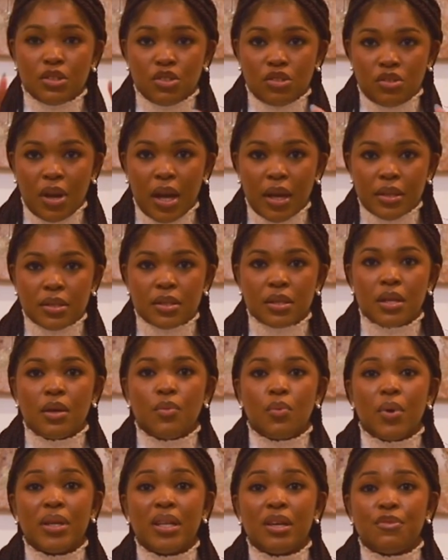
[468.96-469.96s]
tract
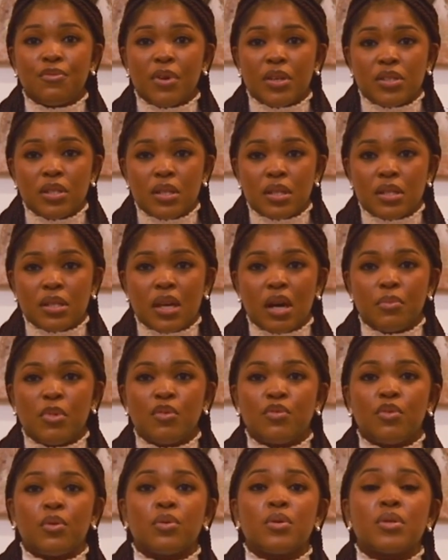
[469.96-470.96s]
where the infection is
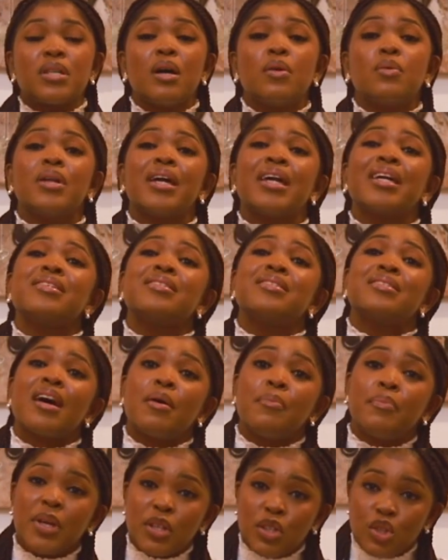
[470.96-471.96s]
coming from. The doctor will
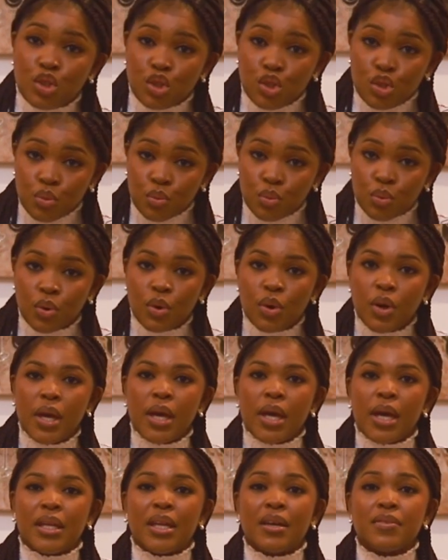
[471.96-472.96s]
examine you.
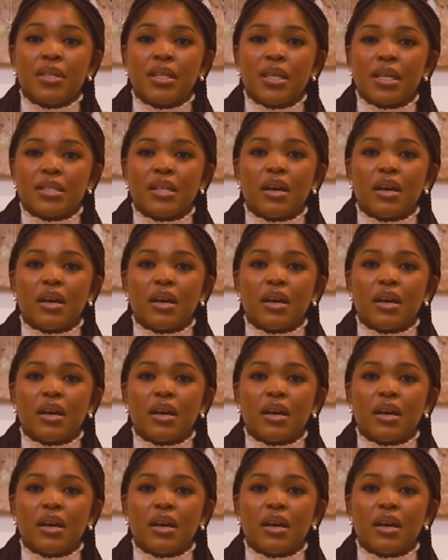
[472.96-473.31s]
And after the